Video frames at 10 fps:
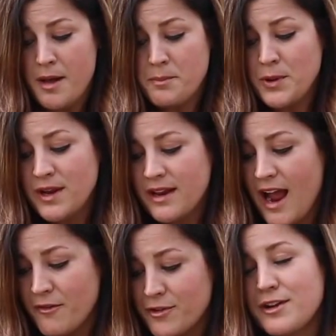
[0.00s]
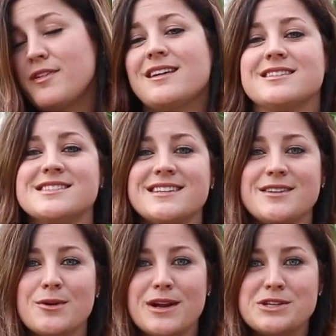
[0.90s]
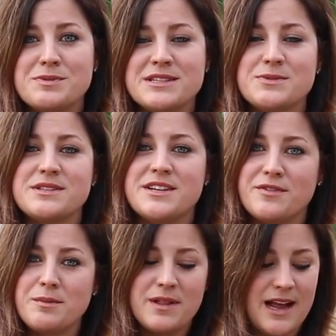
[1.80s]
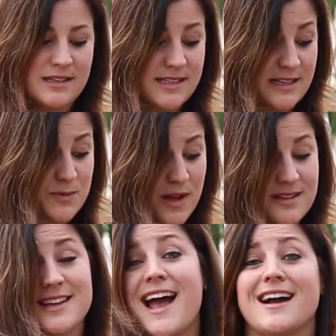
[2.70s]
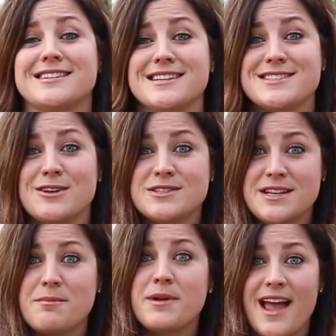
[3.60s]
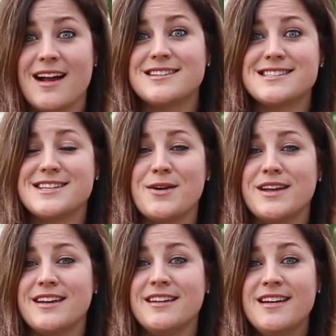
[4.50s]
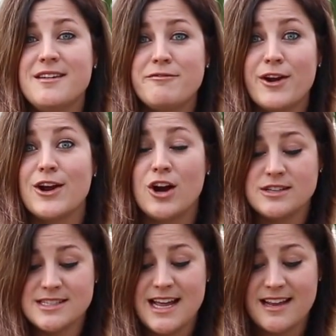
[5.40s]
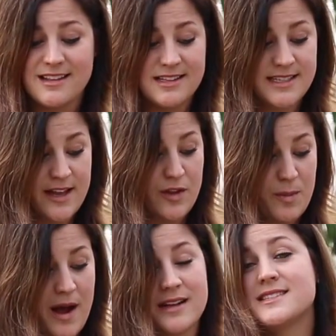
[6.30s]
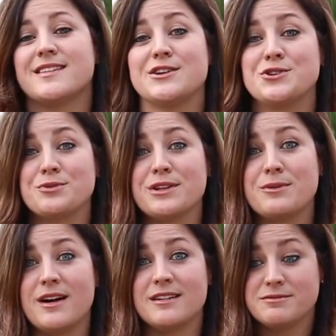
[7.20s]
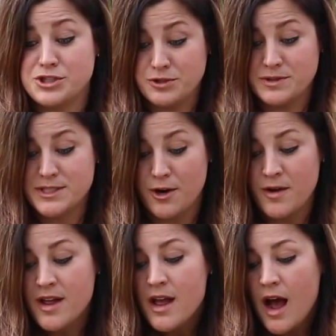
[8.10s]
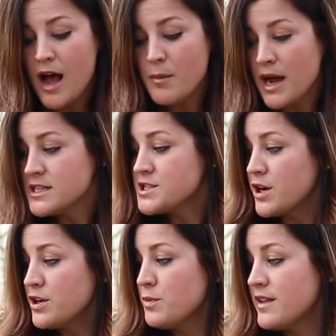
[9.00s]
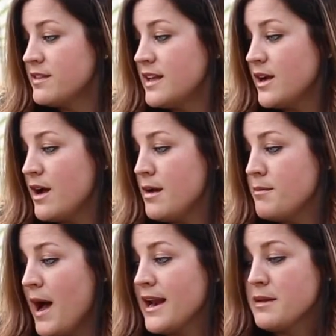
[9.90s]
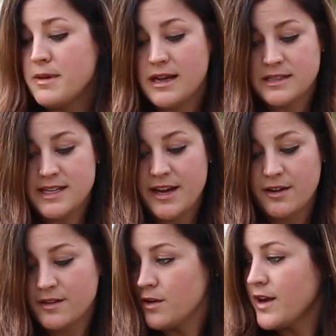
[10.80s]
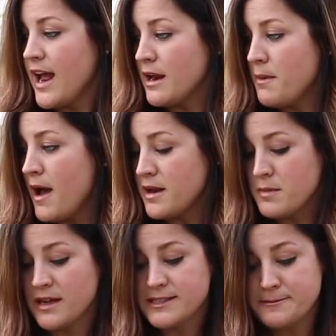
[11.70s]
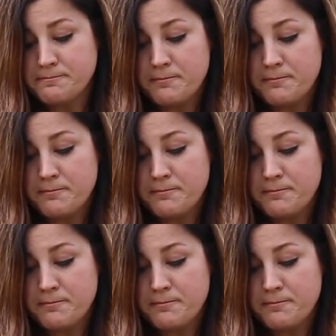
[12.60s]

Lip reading: putting African violets in arrangements with different plants, as well as cactus. I'll sub cactus down in fairy gardens like this in their pots, and they do really well too. So I started with the potting mix here, the organic potting mix